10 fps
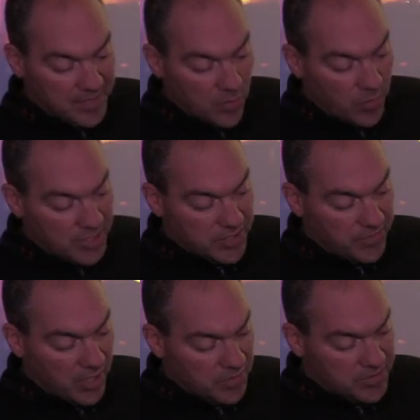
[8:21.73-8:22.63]
which in
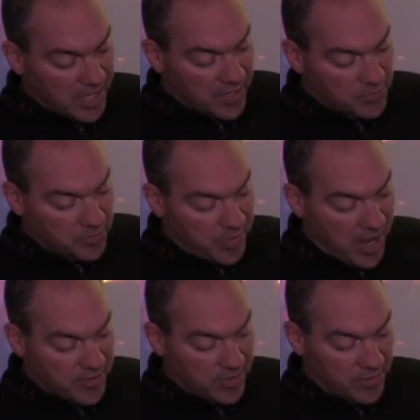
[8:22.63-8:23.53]
those days was
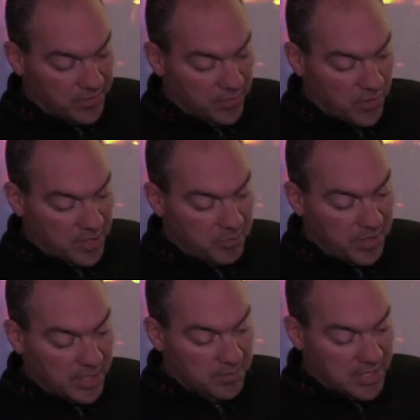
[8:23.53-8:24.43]
pounded on the floor to
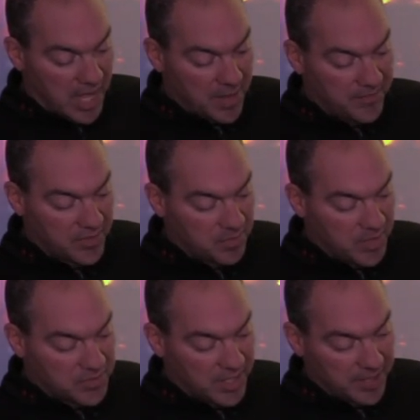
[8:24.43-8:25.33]
beat time for the
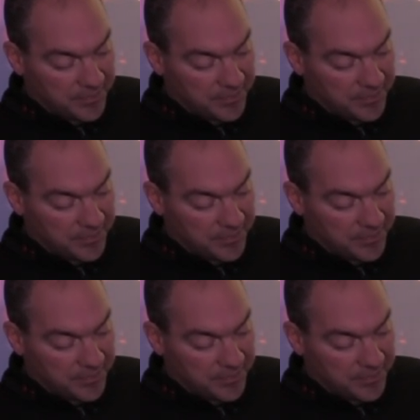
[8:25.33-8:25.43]
music.